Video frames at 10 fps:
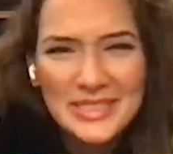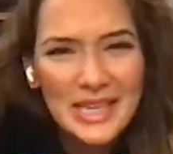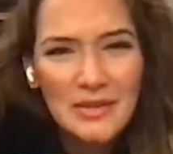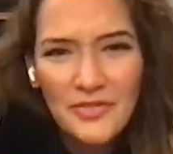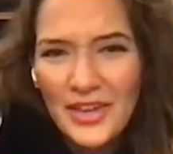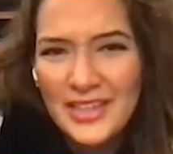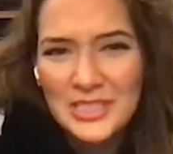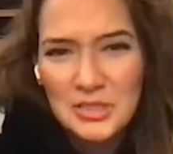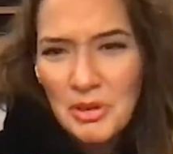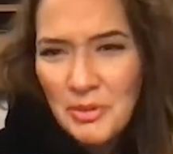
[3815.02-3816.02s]
just keeps fucking
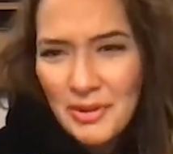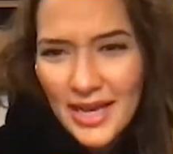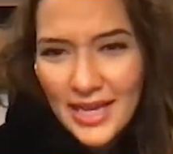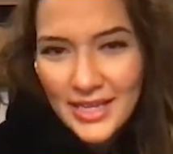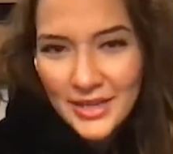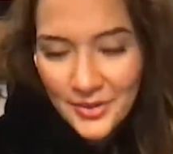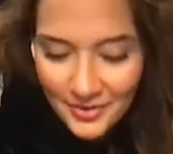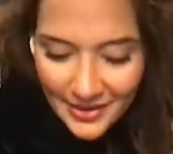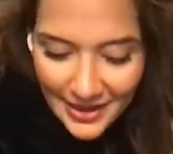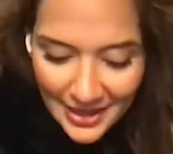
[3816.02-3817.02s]
spewing out of you.
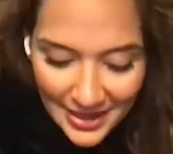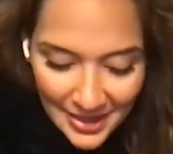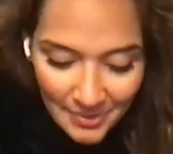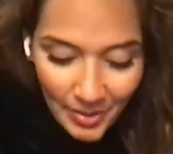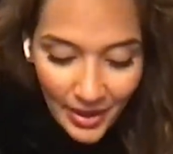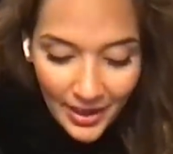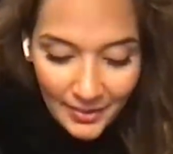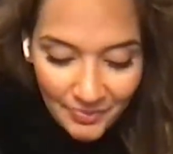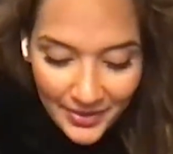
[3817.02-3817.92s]
Yep. But